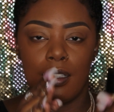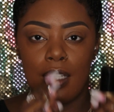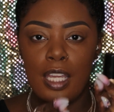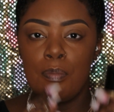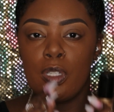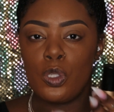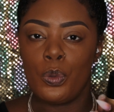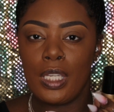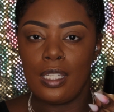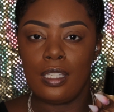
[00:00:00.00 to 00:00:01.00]
in
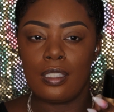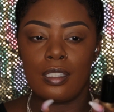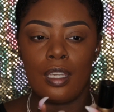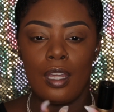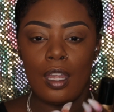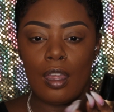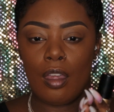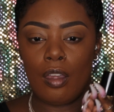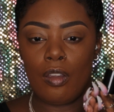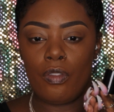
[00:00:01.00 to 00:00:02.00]
between
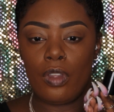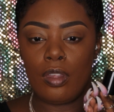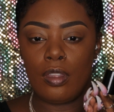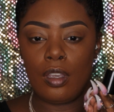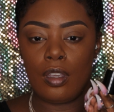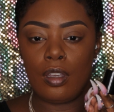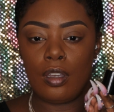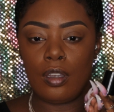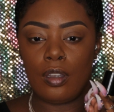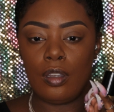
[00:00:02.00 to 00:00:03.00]
of
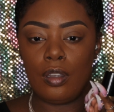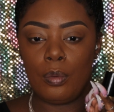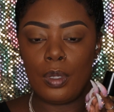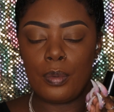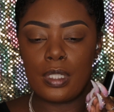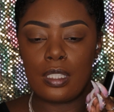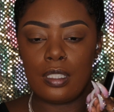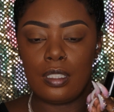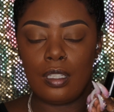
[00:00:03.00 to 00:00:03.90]
the, what was it,